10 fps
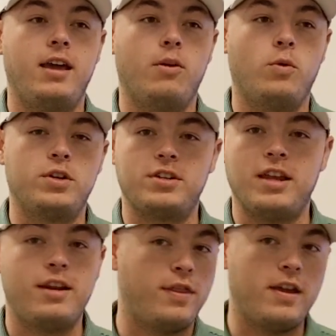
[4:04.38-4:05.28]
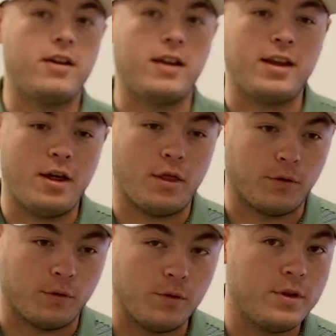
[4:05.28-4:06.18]
which in theory,
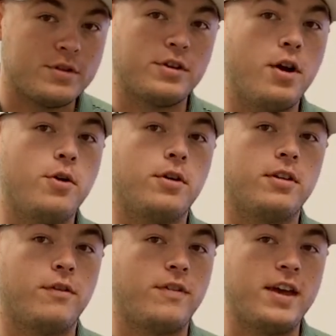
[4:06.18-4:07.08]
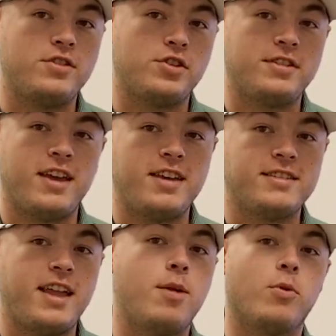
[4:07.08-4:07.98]
through the stroke, the face should stay
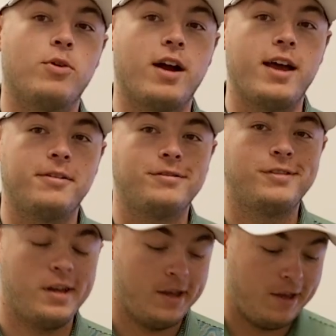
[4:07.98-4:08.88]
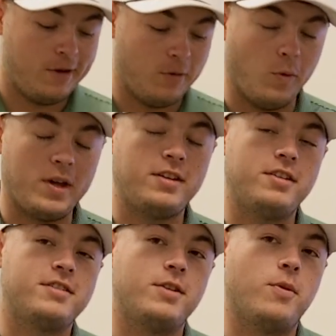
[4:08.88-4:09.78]
stable, right? Well, wait
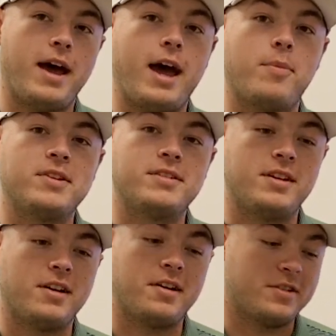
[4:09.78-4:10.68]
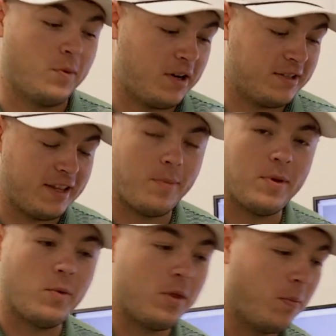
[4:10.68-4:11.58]
till you see what happens here. So we're gonna
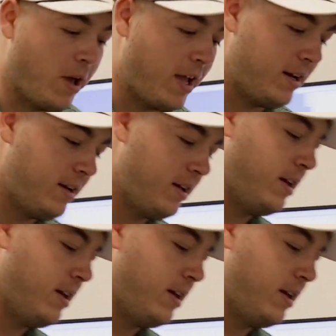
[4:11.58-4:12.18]
step in with a putt.